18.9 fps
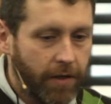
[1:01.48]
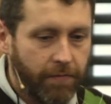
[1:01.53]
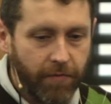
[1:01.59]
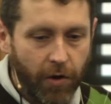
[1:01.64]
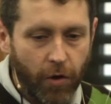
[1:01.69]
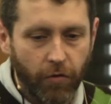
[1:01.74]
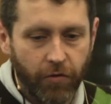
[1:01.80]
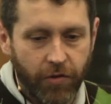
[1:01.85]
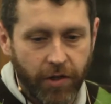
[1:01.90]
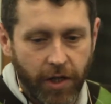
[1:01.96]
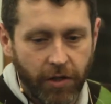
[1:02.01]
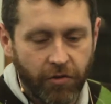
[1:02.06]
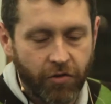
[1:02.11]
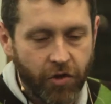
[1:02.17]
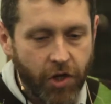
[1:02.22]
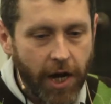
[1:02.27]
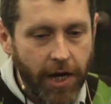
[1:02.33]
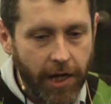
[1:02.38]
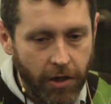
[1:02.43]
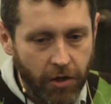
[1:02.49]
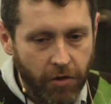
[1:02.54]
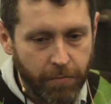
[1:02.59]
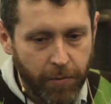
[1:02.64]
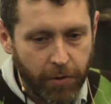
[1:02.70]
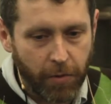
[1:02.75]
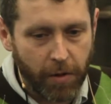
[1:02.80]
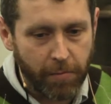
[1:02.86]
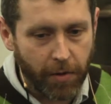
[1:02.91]
involves an
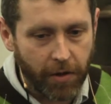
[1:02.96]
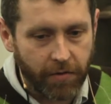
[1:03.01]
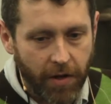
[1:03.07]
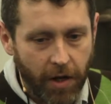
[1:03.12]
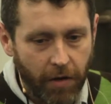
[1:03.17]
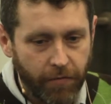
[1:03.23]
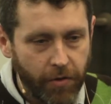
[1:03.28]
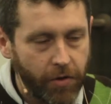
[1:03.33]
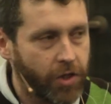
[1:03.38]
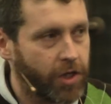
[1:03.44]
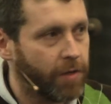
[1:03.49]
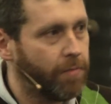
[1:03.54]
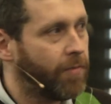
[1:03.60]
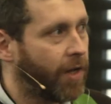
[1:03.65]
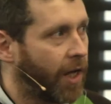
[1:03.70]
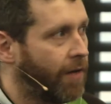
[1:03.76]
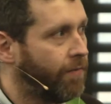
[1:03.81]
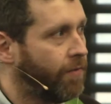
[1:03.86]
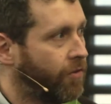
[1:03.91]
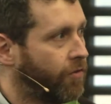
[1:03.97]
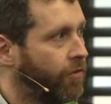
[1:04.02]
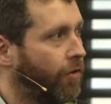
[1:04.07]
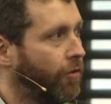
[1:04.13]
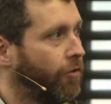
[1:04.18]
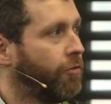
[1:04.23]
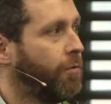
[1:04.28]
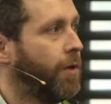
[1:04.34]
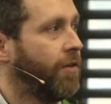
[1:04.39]
exchange between myself and Jim
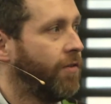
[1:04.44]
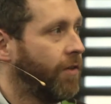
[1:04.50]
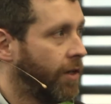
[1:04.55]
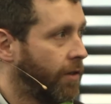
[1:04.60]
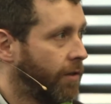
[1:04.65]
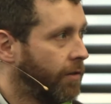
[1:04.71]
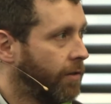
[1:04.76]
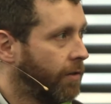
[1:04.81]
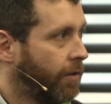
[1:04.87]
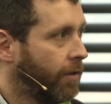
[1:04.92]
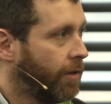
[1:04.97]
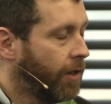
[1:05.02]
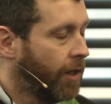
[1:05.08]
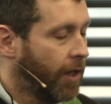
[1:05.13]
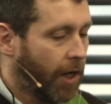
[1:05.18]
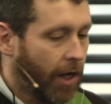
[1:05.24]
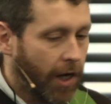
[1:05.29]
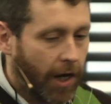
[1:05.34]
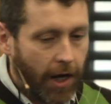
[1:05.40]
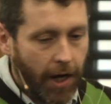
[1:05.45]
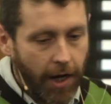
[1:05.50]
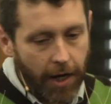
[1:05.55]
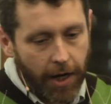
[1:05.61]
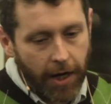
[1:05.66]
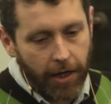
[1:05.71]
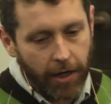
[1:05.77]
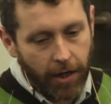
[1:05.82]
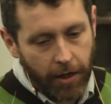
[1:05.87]
Davidson on Twitter.
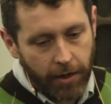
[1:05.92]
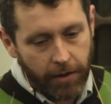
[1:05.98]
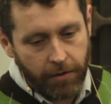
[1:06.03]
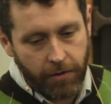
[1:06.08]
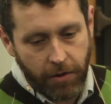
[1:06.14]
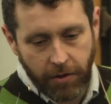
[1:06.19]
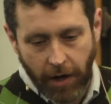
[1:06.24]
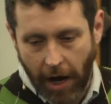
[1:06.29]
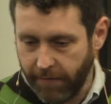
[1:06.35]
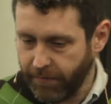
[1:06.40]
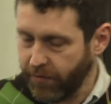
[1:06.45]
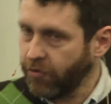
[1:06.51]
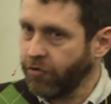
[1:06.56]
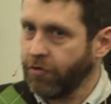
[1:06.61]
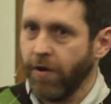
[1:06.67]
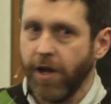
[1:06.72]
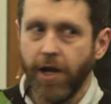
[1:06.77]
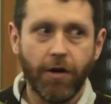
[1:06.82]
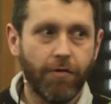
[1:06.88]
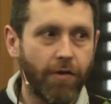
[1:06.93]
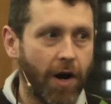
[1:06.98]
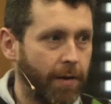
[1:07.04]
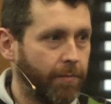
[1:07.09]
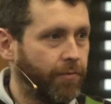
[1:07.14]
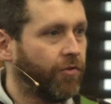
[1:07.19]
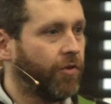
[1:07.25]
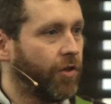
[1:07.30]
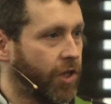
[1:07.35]
And I have the screen
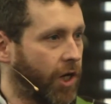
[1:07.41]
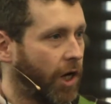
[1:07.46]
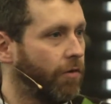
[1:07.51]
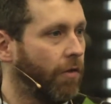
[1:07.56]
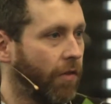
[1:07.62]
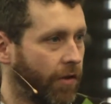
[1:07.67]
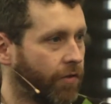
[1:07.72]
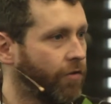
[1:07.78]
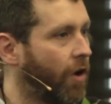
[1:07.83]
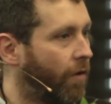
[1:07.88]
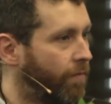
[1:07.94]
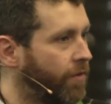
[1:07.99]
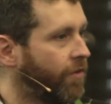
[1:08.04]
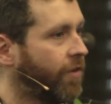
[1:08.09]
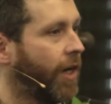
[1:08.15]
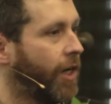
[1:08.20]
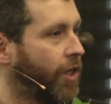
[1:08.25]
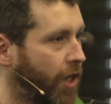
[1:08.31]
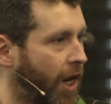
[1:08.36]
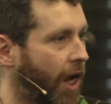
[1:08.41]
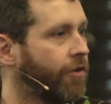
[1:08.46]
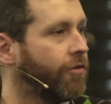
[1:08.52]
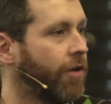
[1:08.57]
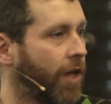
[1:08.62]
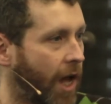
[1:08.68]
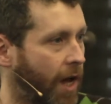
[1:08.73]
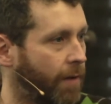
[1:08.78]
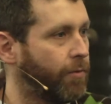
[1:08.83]
grabs to show that this conversation
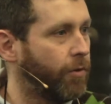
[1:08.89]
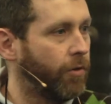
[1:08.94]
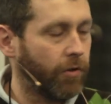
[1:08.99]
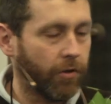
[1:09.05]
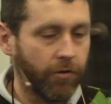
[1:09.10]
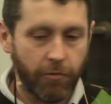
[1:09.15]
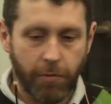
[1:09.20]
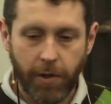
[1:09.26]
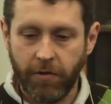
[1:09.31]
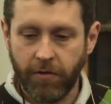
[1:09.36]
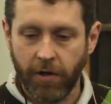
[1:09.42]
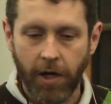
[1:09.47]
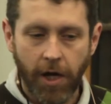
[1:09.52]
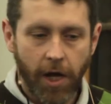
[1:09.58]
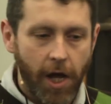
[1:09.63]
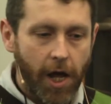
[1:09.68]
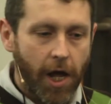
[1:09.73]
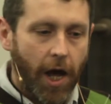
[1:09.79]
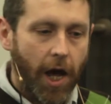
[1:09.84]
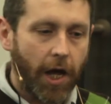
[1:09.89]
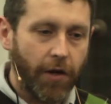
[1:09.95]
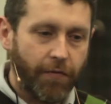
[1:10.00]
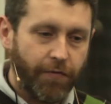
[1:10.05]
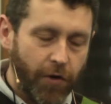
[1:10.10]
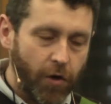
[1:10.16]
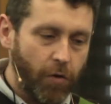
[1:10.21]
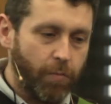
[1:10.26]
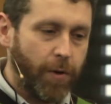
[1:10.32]
actually happened on Twitter. And a
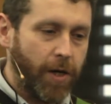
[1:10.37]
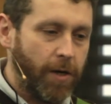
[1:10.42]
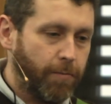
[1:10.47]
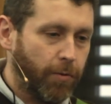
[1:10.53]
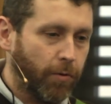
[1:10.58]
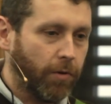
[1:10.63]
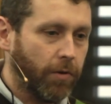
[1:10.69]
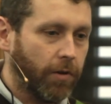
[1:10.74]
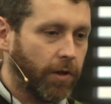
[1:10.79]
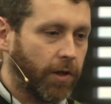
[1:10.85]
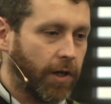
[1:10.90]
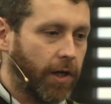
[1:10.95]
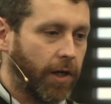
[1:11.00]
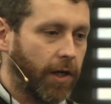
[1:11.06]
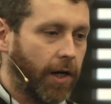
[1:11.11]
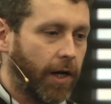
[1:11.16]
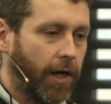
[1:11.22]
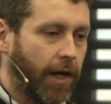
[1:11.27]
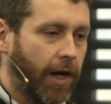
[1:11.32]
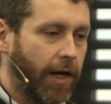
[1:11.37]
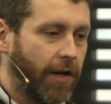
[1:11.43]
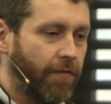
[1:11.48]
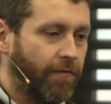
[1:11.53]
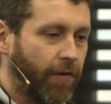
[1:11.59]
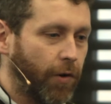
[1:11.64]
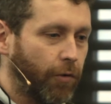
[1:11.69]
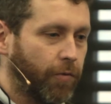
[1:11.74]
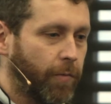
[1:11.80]
few people, and
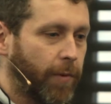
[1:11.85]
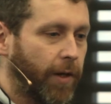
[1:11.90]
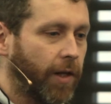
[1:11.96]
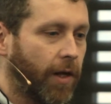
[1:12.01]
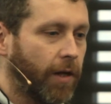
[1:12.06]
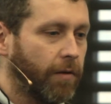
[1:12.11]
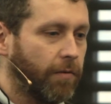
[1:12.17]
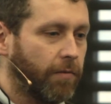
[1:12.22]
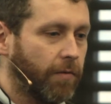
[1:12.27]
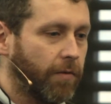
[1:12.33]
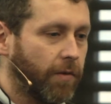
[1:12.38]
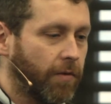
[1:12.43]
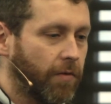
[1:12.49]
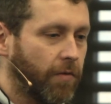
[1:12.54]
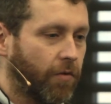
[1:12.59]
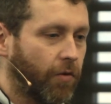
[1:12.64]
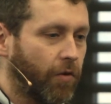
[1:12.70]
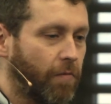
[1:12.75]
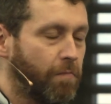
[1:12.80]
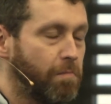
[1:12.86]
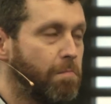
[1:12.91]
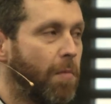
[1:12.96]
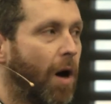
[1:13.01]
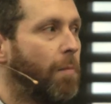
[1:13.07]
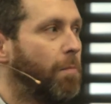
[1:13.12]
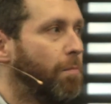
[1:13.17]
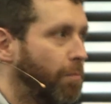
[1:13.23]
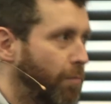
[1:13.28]
it feels a bit like sort of
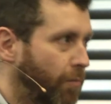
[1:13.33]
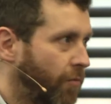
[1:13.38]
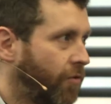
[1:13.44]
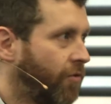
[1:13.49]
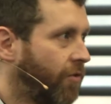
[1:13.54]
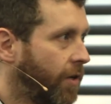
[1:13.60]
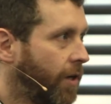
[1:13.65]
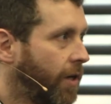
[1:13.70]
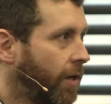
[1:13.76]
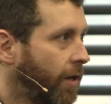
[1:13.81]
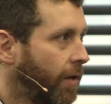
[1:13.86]
mums.